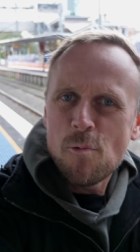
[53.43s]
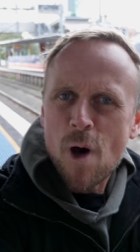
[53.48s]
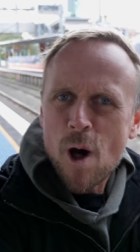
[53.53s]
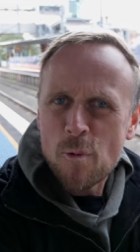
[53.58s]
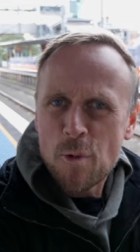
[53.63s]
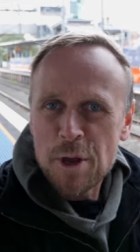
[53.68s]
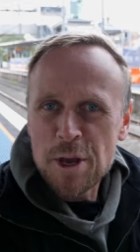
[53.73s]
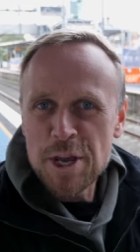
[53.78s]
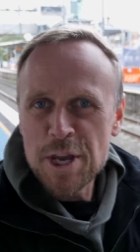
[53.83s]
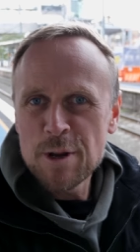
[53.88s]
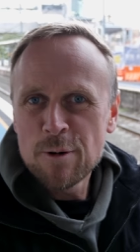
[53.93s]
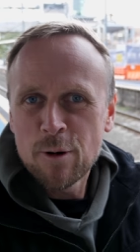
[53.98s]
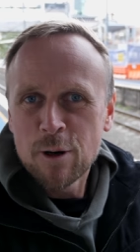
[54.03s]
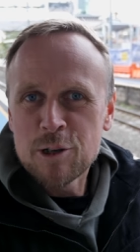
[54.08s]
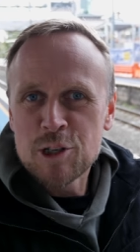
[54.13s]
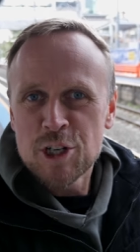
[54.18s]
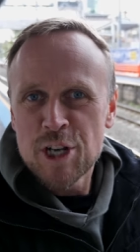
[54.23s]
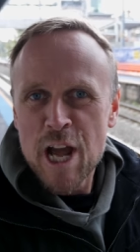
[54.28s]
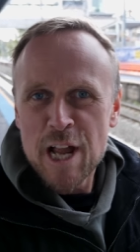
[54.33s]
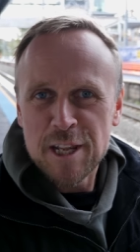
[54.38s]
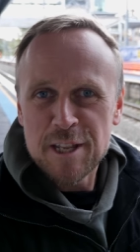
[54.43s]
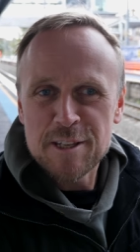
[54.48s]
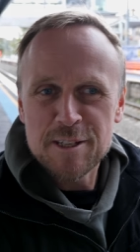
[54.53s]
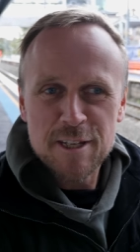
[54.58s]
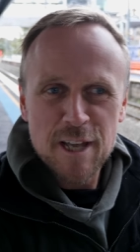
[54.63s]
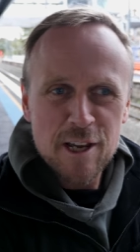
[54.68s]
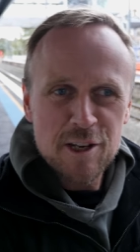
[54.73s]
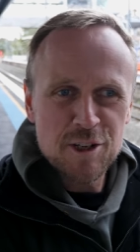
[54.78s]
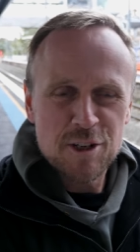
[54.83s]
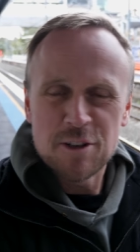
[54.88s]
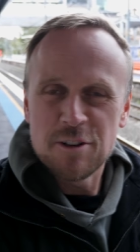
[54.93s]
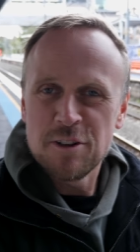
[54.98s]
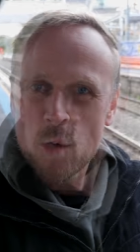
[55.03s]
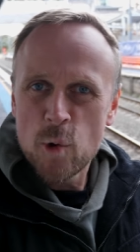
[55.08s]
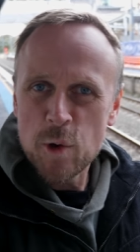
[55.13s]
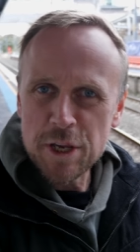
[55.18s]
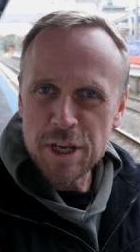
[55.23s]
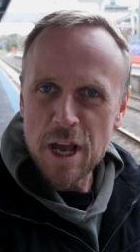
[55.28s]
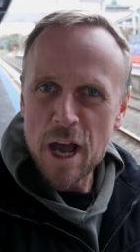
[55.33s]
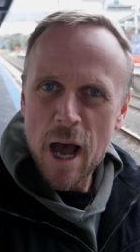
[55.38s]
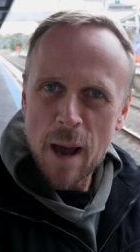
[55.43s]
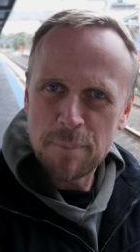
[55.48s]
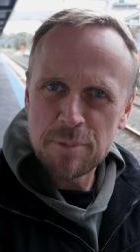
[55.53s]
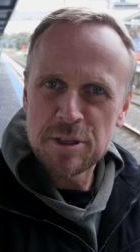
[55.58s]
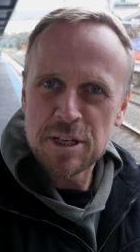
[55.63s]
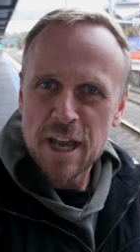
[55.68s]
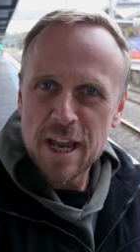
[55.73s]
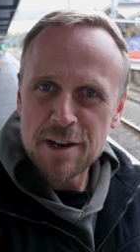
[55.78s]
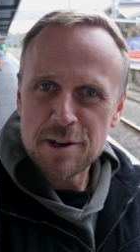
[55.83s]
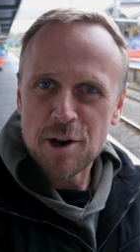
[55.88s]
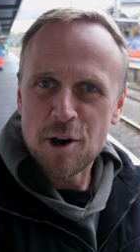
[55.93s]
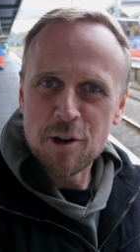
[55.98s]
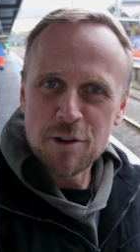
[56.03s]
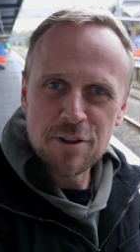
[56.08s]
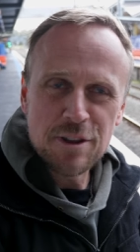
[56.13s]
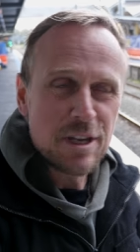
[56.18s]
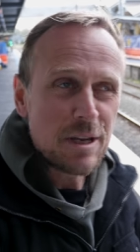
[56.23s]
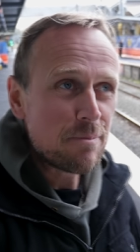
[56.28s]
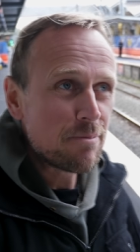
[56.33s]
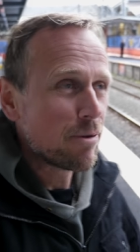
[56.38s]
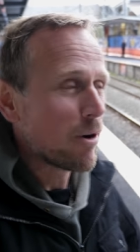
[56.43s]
While we're here on Jannali Station, quick update on the